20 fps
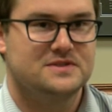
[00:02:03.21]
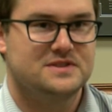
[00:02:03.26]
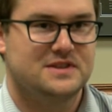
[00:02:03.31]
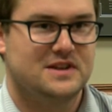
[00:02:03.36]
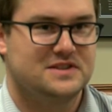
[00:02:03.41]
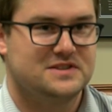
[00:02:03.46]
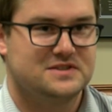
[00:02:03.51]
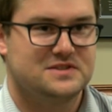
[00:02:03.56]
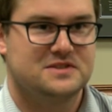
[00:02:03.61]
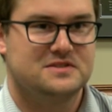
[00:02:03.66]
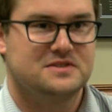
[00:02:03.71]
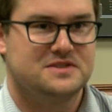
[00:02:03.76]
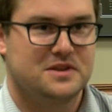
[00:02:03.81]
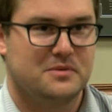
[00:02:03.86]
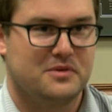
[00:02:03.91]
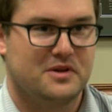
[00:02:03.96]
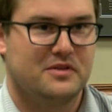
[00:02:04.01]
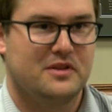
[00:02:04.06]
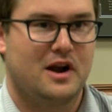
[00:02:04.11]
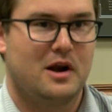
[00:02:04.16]
That's
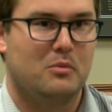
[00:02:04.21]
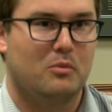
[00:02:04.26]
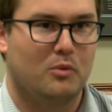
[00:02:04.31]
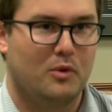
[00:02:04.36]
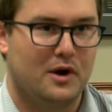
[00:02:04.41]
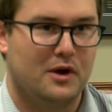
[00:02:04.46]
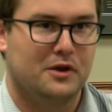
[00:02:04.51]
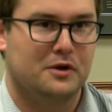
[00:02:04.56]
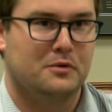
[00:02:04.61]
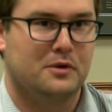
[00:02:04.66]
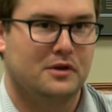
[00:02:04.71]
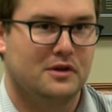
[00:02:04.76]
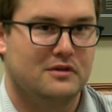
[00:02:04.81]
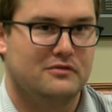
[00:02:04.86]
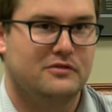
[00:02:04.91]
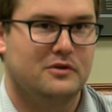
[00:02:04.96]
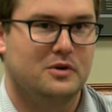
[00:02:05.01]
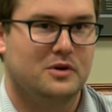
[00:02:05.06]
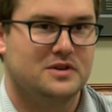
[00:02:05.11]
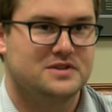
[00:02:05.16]
something that I'm really, really
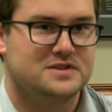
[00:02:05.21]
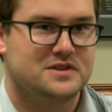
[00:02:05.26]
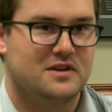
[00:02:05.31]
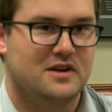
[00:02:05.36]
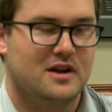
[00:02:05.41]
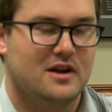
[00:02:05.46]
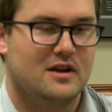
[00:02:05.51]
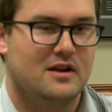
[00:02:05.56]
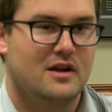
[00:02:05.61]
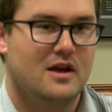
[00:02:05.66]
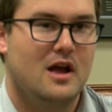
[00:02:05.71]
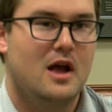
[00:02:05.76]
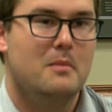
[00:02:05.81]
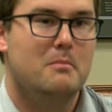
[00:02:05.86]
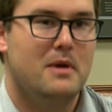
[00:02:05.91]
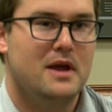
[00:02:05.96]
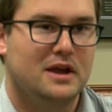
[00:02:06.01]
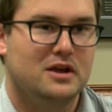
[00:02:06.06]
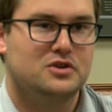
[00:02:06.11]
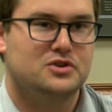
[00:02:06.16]
focused on,
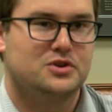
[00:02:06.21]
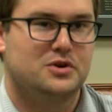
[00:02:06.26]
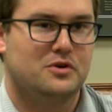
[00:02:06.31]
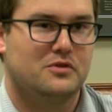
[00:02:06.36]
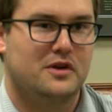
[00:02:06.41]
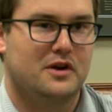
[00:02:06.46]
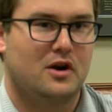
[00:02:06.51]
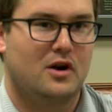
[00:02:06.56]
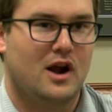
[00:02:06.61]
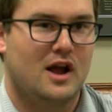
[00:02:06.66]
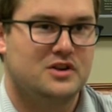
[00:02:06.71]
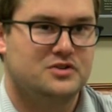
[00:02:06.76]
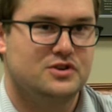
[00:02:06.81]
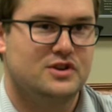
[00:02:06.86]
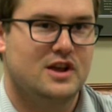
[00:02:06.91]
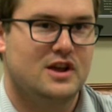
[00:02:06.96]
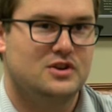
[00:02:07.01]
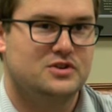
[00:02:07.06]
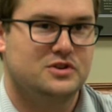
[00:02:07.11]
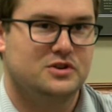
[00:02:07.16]
making sure that our
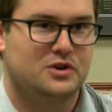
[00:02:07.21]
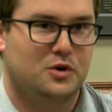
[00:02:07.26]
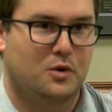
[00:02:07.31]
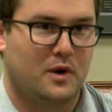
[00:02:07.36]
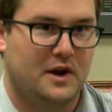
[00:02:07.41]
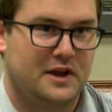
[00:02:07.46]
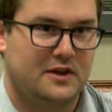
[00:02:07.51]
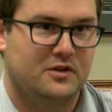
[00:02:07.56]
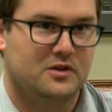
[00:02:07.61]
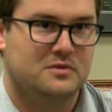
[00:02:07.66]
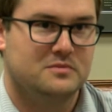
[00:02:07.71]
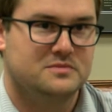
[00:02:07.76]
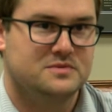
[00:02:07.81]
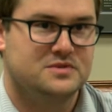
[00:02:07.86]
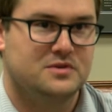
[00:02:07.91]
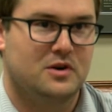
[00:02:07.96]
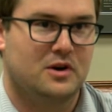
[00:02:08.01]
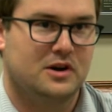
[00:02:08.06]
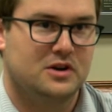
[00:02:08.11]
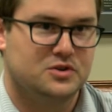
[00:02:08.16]
education curriculums
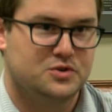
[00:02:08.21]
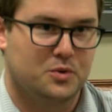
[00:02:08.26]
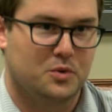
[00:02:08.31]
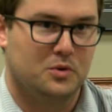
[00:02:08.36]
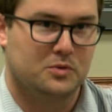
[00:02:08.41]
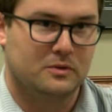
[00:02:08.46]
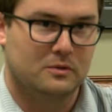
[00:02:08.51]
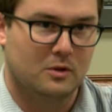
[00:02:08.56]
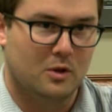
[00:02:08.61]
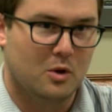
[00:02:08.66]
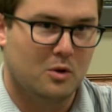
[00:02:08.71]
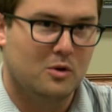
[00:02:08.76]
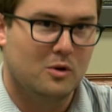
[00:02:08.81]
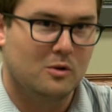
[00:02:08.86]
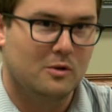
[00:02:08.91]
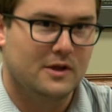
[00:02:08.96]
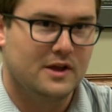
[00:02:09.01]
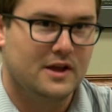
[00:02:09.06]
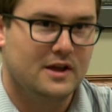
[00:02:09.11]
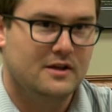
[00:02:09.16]
are controlled
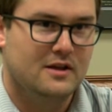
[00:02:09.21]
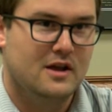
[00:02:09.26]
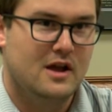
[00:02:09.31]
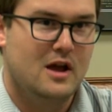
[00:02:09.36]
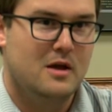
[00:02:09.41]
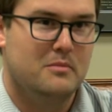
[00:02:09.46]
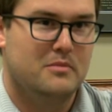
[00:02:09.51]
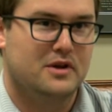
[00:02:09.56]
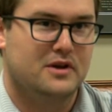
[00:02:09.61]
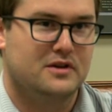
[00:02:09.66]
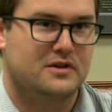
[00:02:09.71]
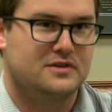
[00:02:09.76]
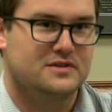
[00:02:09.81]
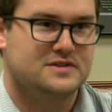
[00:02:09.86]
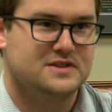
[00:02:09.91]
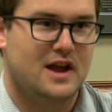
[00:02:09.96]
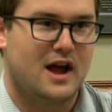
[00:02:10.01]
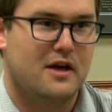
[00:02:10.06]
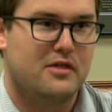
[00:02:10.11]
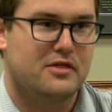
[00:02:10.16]
locally because
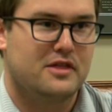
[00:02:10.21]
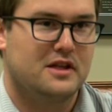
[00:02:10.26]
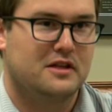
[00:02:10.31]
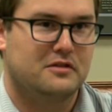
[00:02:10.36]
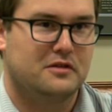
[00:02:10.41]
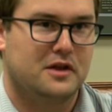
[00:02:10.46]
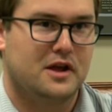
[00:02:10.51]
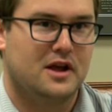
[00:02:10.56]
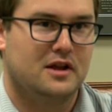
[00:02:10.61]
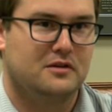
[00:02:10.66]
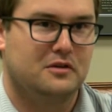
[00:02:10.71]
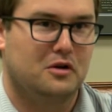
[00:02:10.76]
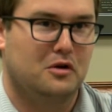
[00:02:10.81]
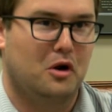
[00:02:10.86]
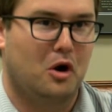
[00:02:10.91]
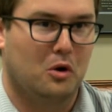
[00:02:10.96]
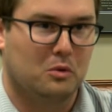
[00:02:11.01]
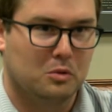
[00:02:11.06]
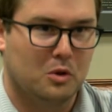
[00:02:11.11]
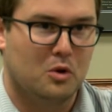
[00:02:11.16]
I think that
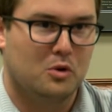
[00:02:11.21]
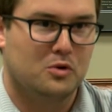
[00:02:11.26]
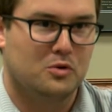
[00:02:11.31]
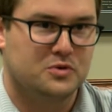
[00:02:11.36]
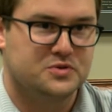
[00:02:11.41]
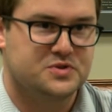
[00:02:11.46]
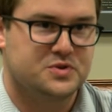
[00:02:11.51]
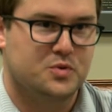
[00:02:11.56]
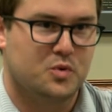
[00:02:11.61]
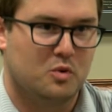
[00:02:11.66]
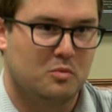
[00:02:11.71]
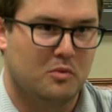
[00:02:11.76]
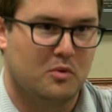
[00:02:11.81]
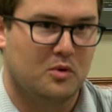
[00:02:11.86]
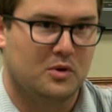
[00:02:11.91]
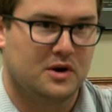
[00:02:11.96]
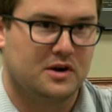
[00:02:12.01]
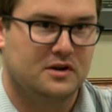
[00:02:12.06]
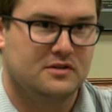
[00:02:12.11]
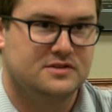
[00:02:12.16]
our local school
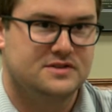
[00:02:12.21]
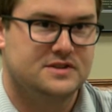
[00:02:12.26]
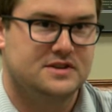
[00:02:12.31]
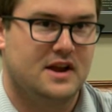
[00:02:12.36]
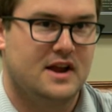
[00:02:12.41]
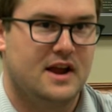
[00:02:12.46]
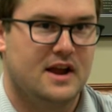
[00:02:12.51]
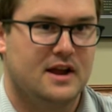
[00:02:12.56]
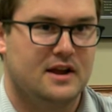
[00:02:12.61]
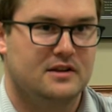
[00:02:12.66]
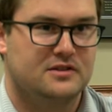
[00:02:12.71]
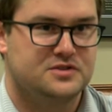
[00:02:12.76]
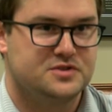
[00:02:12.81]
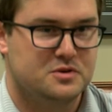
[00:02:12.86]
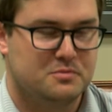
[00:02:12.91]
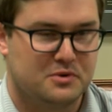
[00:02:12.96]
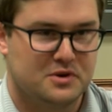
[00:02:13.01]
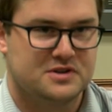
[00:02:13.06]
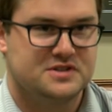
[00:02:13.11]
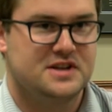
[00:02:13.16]
boards and
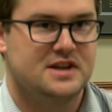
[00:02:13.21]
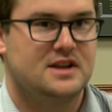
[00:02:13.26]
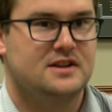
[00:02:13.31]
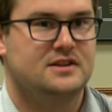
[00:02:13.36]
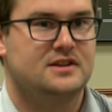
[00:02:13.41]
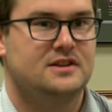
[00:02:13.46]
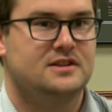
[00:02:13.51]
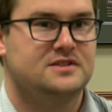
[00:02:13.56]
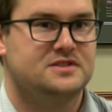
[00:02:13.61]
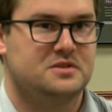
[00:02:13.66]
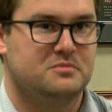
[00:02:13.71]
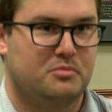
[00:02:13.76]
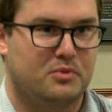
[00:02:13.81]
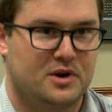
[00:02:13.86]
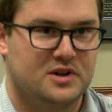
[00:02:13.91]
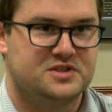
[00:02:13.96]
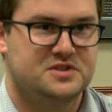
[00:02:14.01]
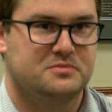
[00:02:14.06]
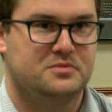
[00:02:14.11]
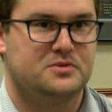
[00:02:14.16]
superintendents and
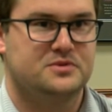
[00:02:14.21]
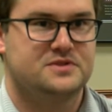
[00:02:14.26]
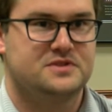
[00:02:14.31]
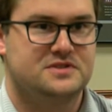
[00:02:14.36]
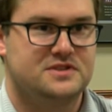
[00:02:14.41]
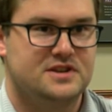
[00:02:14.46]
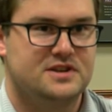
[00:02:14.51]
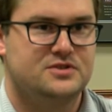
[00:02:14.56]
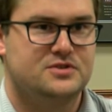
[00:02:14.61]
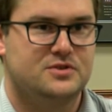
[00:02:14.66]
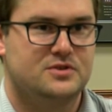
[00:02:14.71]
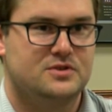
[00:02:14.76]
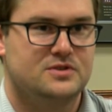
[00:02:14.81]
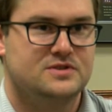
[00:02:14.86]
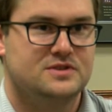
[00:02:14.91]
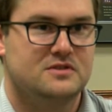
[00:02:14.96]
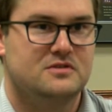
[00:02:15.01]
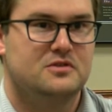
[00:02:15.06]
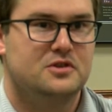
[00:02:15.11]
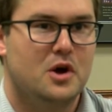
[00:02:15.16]
principals and
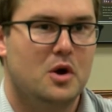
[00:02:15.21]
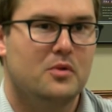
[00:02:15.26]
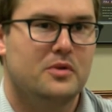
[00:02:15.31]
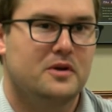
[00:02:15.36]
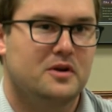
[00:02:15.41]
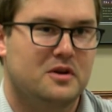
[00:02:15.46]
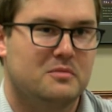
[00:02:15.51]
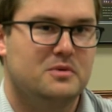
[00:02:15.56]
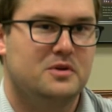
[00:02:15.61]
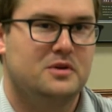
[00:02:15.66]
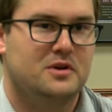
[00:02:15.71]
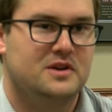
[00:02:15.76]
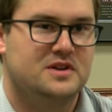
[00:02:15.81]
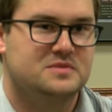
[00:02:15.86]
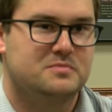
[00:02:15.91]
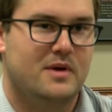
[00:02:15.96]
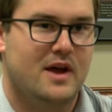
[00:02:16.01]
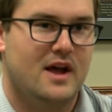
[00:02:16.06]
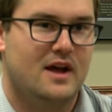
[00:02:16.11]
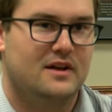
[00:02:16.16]
teachers know their communities
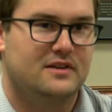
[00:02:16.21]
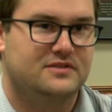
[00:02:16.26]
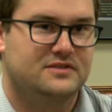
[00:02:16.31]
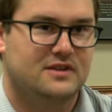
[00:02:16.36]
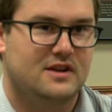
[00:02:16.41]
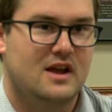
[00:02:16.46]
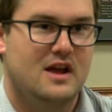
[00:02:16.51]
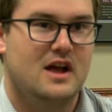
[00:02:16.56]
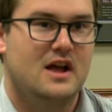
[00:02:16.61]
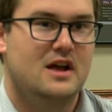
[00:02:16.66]
best. Sure.